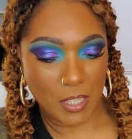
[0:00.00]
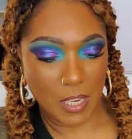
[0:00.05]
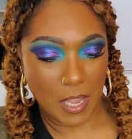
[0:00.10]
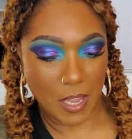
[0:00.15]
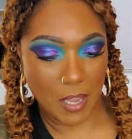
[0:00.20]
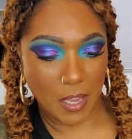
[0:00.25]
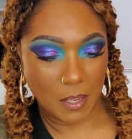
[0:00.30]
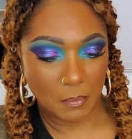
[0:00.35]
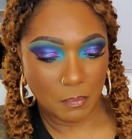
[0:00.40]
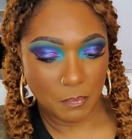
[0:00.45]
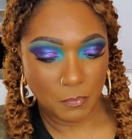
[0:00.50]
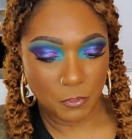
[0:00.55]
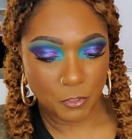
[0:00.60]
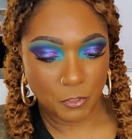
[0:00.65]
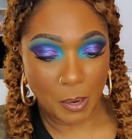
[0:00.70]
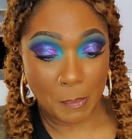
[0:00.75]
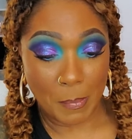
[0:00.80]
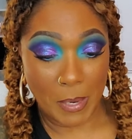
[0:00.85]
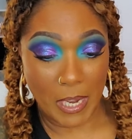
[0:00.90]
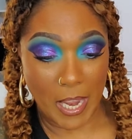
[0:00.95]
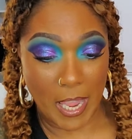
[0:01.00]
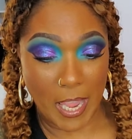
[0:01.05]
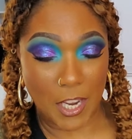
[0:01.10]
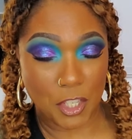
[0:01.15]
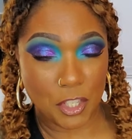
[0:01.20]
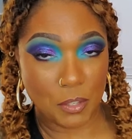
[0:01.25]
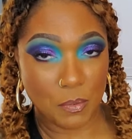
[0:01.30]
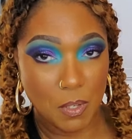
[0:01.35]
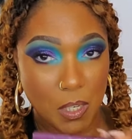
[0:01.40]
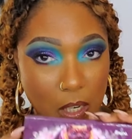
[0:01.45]
say, from
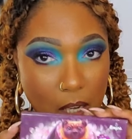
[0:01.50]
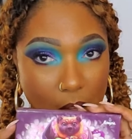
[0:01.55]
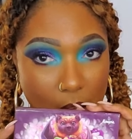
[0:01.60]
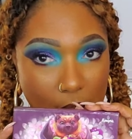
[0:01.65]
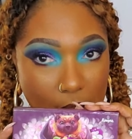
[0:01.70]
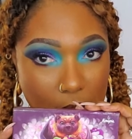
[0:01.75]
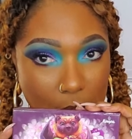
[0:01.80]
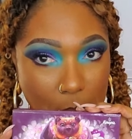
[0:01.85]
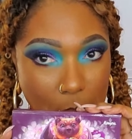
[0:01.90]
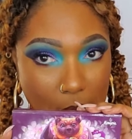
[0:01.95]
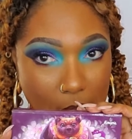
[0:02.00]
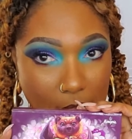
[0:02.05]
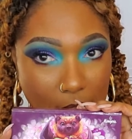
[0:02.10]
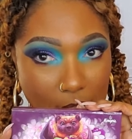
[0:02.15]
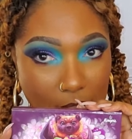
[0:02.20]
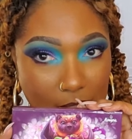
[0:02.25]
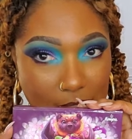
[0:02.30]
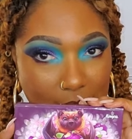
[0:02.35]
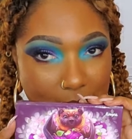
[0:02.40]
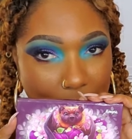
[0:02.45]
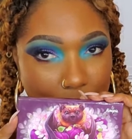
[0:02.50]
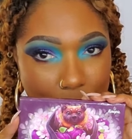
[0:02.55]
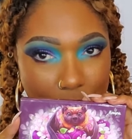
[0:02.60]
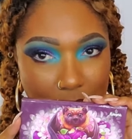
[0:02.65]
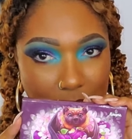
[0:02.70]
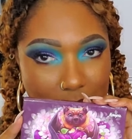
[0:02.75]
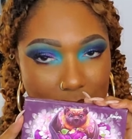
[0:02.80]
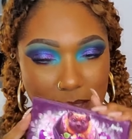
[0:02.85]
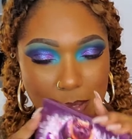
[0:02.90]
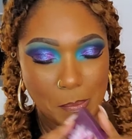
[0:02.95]
Menagerie Cosmetics. I
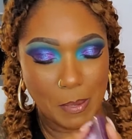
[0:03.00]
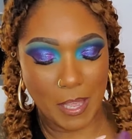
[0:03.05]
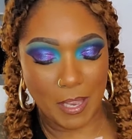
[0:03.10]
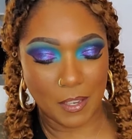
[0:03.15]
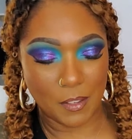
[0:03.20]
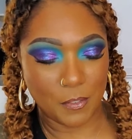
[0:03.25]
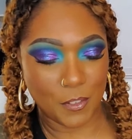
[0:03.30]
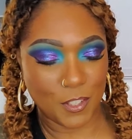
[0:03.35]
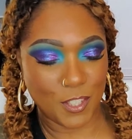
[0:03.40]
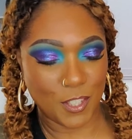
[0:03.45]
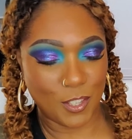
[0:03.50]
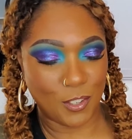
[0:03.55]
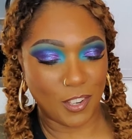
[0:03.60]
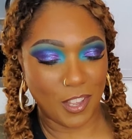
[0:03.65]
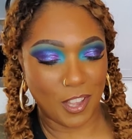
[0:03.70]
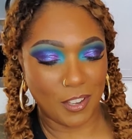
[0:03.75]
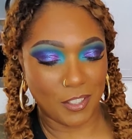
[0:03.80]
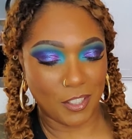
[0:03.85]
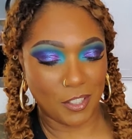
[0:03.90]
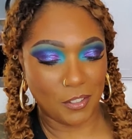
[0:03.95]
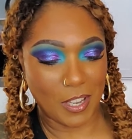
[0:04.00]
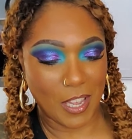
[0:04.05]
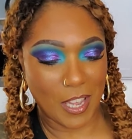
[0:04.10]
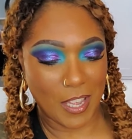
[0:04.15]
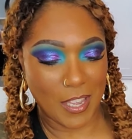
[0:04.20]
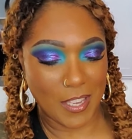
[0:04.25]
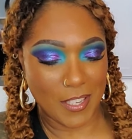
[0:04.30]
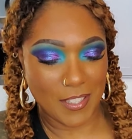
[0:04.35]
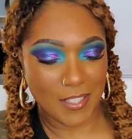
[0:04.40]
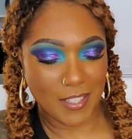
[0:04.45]
wanted this palette for so long, you
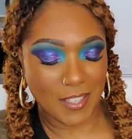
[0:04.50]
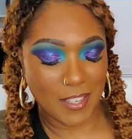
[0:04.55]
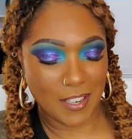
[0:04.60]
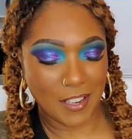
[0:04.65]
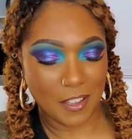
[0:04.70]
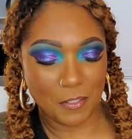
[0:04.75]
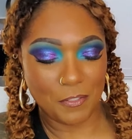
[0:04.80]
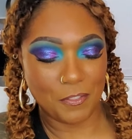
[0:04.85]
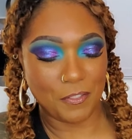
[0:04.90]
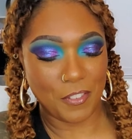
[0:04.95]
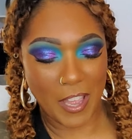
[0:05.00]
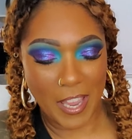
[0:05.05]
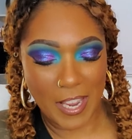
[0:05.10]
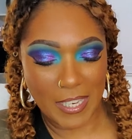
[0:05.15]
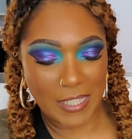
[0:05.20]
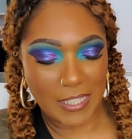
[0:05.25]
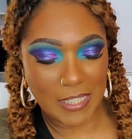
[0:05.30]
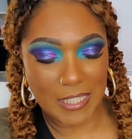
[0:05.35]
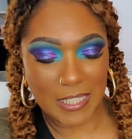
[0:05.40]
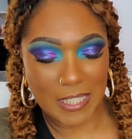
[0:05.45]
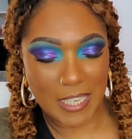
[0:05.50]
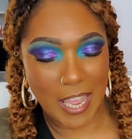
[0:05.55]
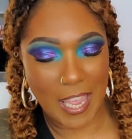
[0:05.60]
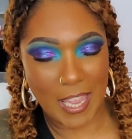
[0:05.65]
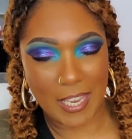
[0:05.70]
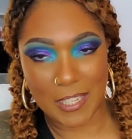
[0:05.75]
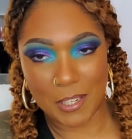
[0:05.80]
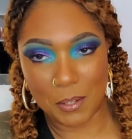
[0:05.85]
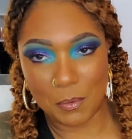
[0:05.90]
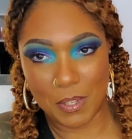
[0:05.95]
guys, and I finally
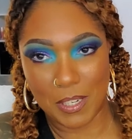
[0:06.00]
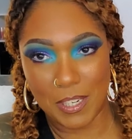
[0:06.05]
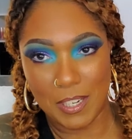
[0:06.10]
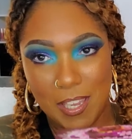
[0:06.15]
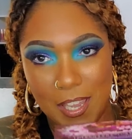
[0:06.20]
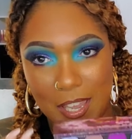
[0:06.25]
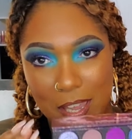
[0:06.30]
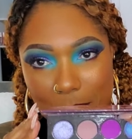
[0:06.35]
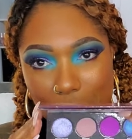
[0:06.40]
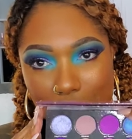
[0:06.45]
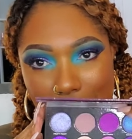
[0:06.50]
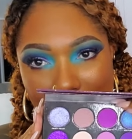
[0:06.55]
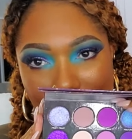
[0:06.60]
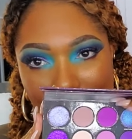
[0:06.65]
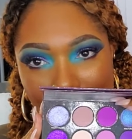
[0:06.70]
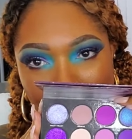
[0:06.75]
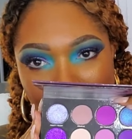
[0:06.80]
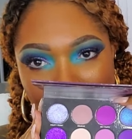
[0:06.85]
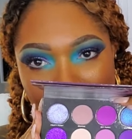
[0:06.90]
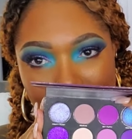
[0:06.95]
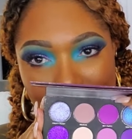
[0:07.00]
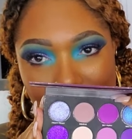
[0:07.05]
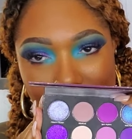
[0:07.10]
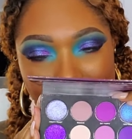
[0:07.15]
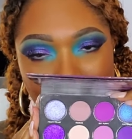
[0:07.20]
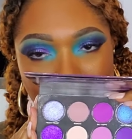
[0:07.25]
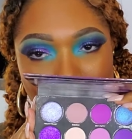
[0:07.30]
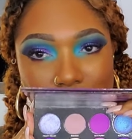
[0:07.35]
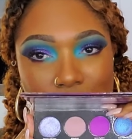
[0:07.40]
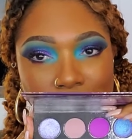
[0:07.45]
snagged it when it came back one
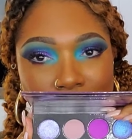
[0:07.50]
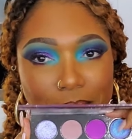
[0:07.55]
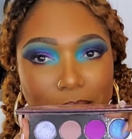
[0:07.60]
time.